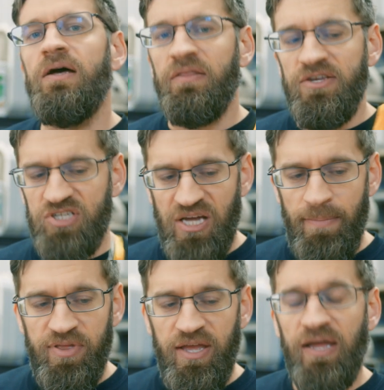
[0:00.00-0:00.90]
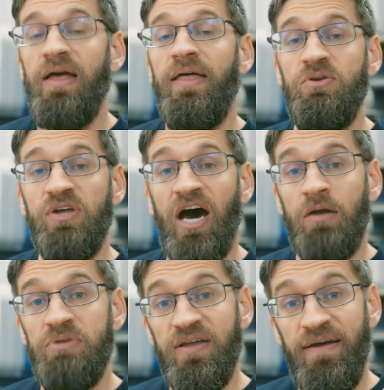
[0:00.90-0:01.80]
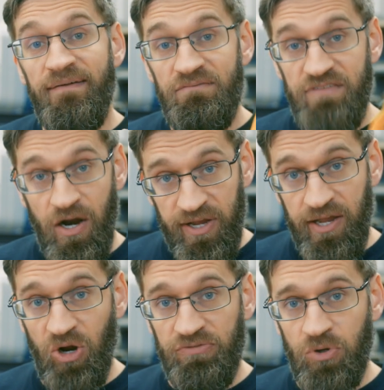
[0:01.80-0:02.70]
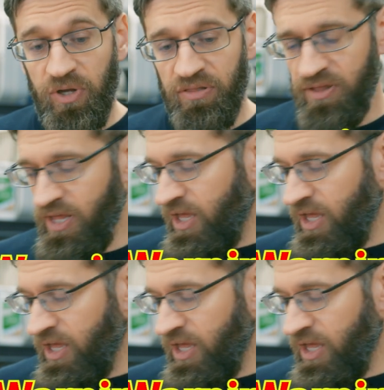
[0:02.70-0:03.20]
This is something that you gotta be very careful with.